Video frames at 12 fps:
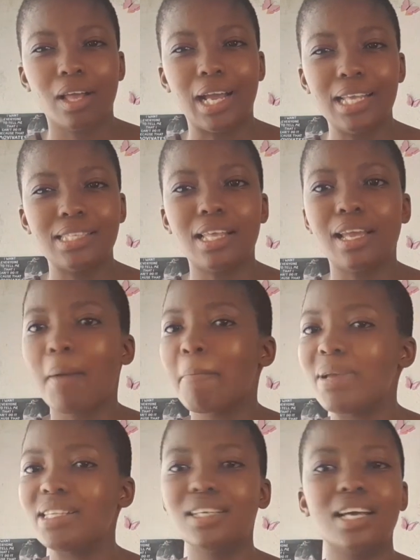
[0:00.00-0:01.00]
guys, like I'm
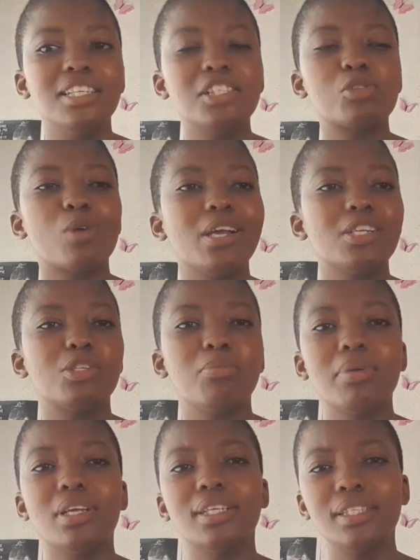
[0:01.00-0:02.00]
basically trying to
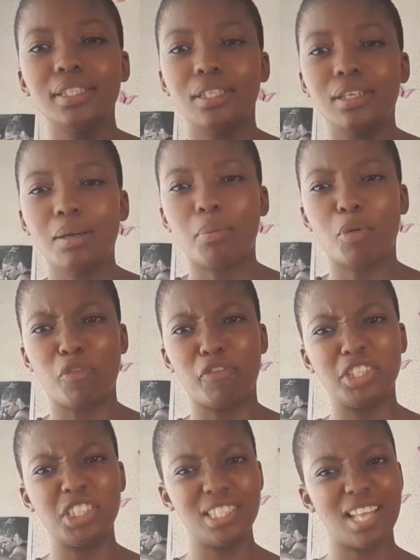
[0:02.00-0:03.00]
be a
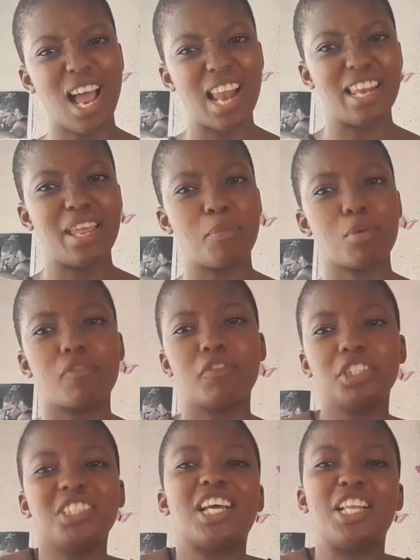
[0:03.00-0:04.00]
professional
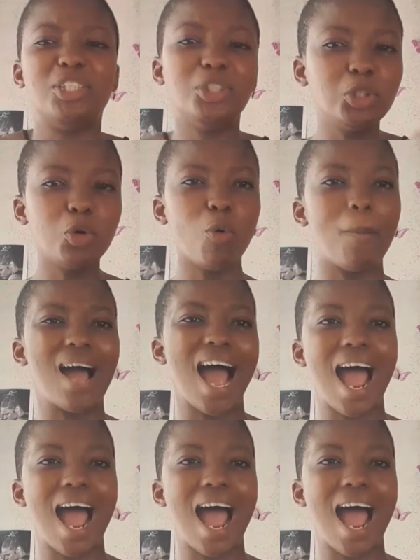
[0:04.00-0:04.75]
YouTuber.